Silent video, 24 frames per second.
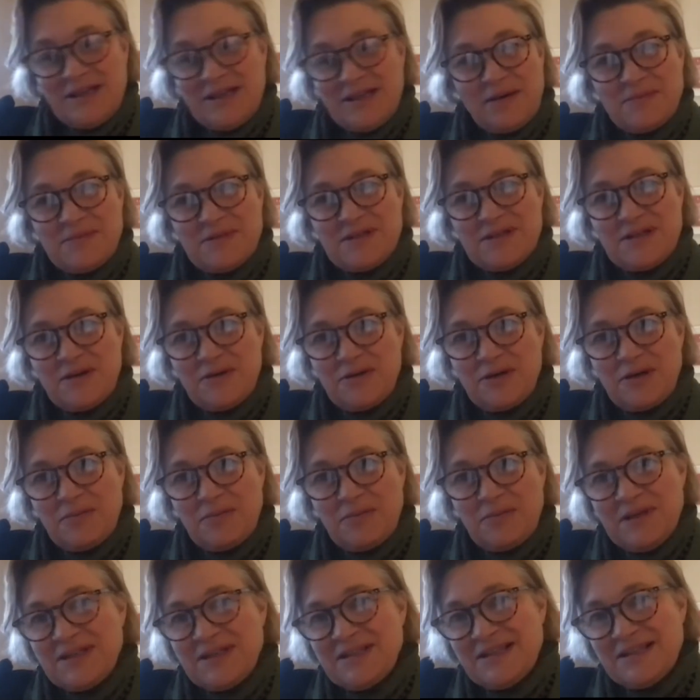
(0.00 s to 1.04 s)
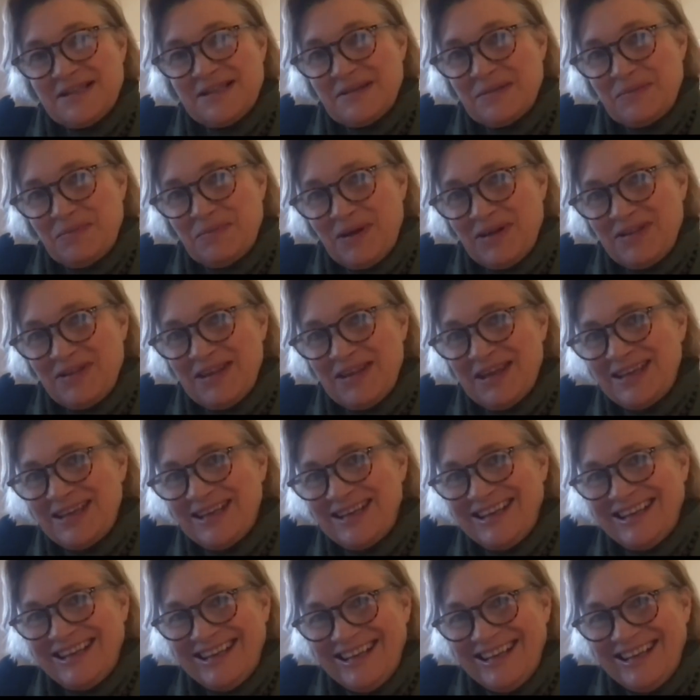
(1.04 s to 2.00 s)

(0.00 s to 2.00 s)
I'm so committed, but then